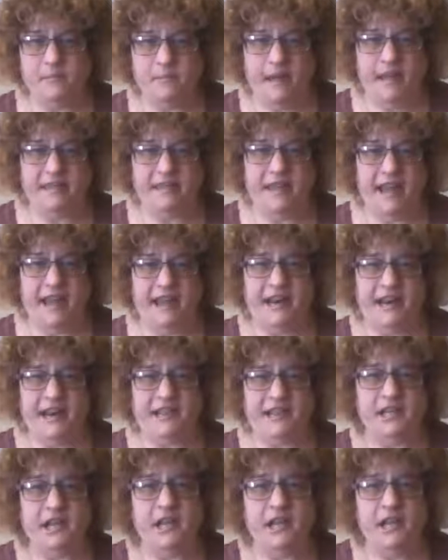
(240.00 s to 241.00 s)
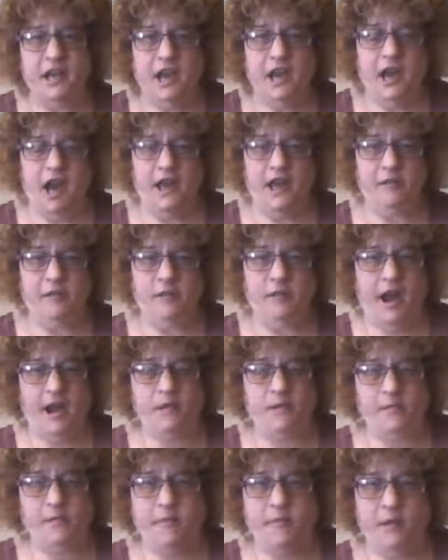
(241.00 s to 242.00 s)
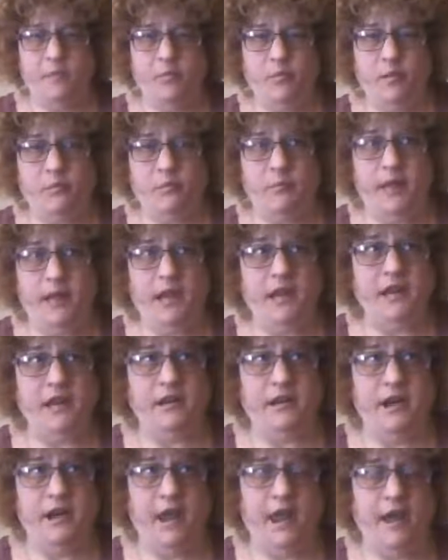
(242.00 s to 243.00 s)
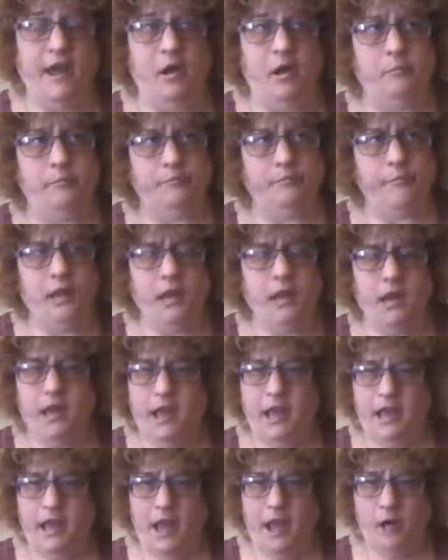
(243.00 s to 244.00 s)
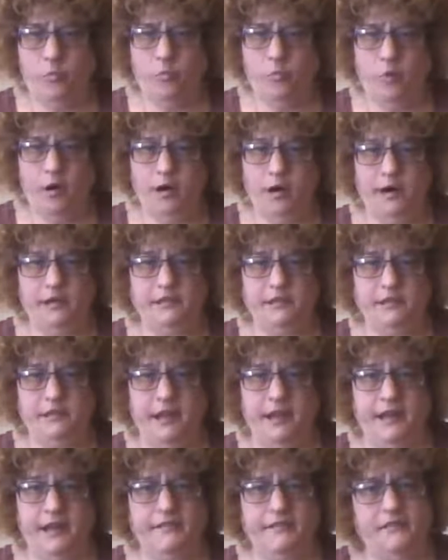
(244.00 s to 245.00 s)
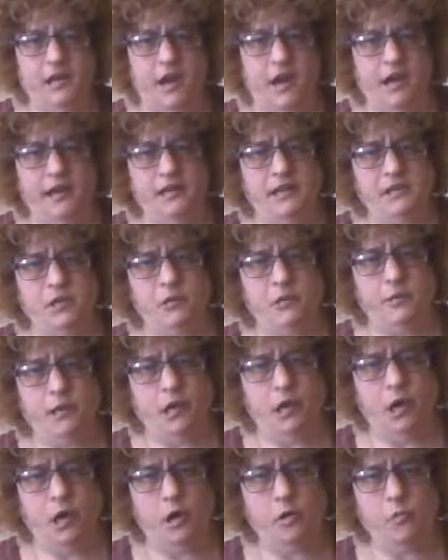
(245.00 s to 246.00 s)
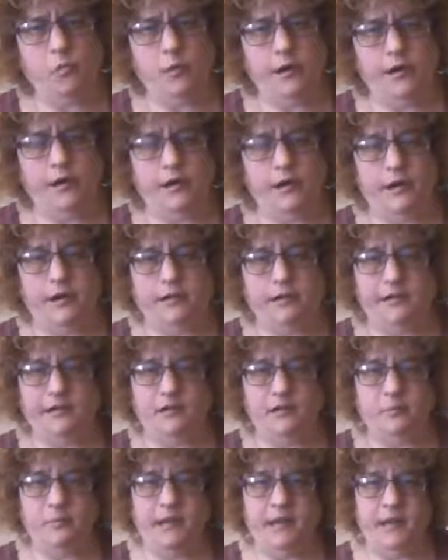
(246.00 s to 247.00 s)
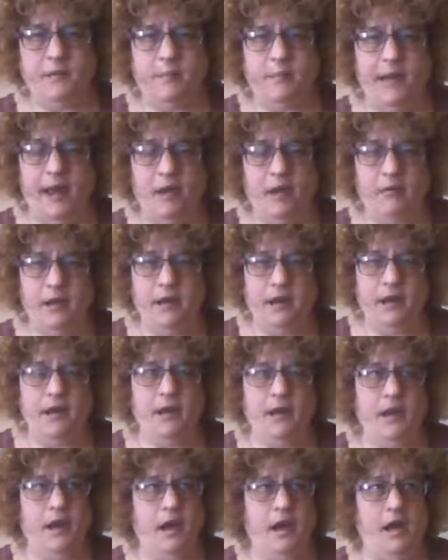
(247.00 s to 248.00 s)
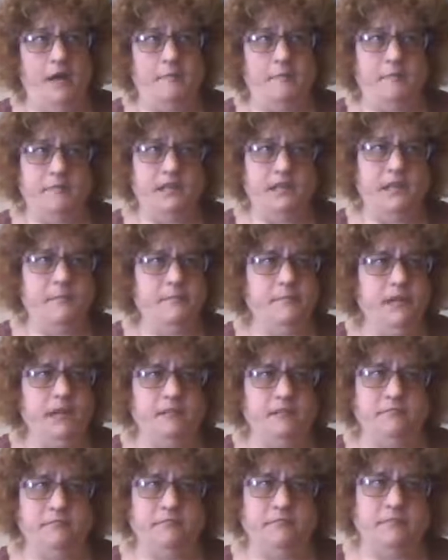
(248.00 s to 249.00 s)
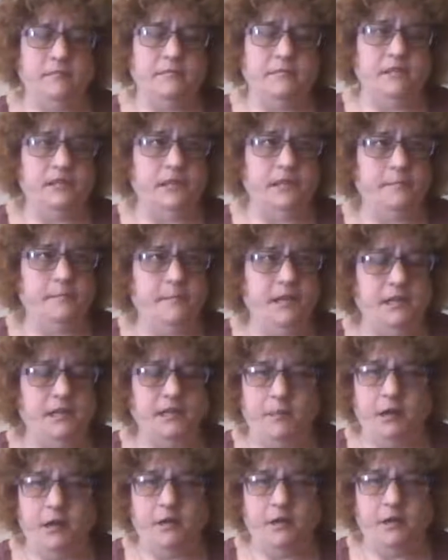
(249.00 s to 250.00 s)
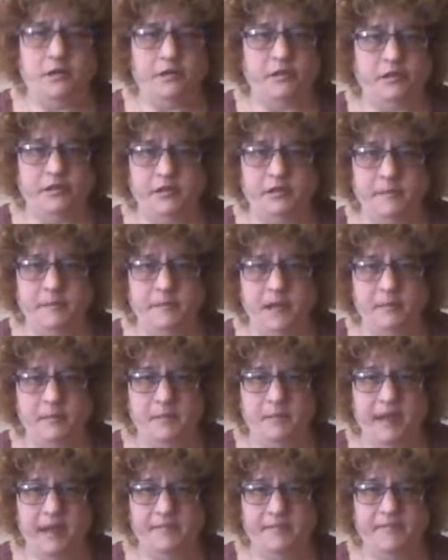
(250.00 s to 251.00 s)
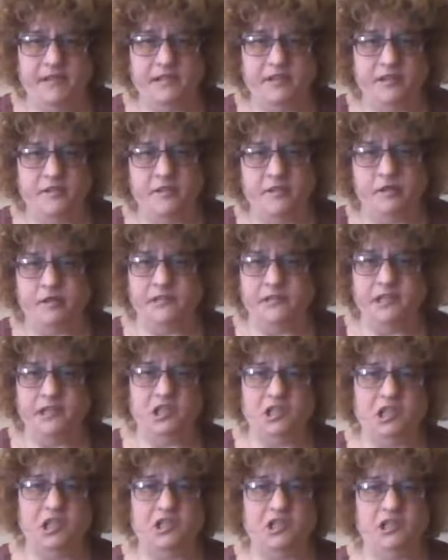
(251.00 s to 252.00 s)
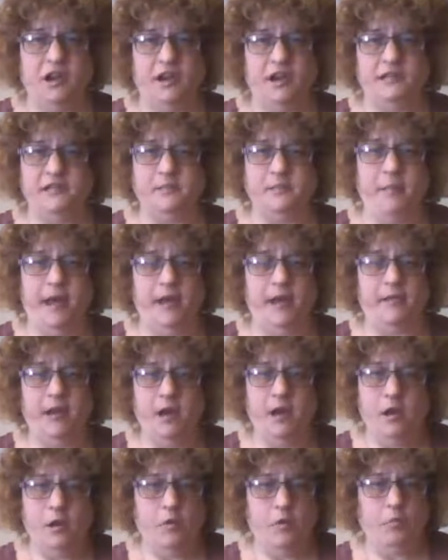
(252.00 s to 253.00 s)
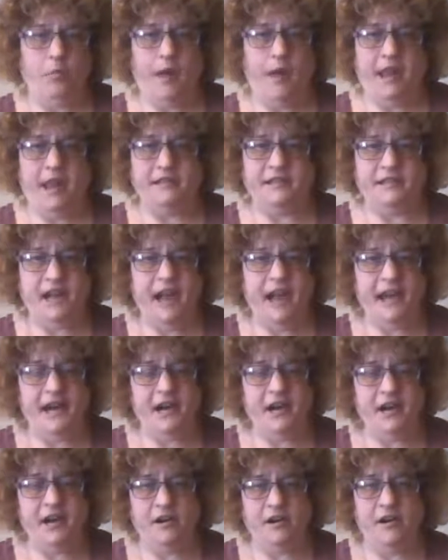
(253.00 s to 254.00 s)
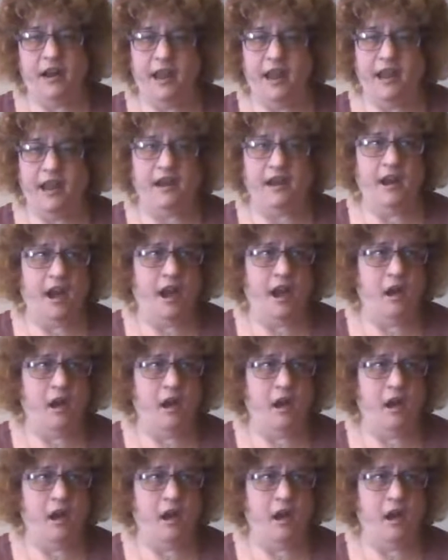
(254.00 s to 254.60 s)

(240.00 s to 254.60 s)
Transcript: by that is I remember being at work, kind of talking to a coworker a little bit about something spiritual or something metaphysical. And then she talked about Wayne Dyer. And